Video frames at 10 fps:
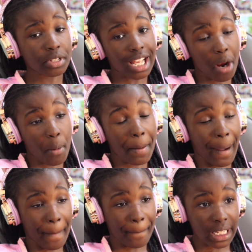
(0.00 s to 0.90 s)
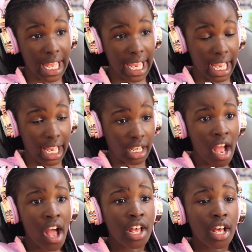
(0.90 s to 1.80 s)
Today we're at playing
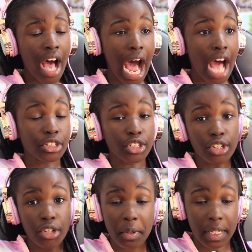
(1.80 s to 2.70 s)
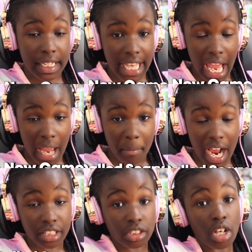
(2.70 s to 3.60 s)
a new game,
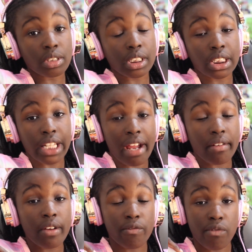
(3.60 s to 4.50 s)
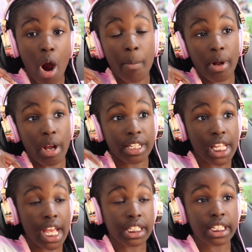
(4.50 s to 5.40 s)
and it's called Scary Robber. It's
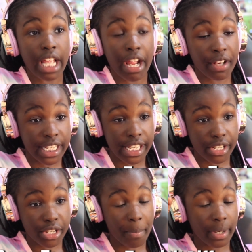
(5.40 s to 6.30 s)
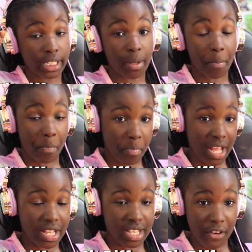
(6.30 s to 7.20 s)
like Scary Teacher, but it's a
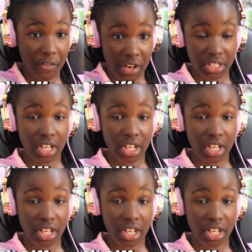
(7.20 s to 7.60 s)
bit different.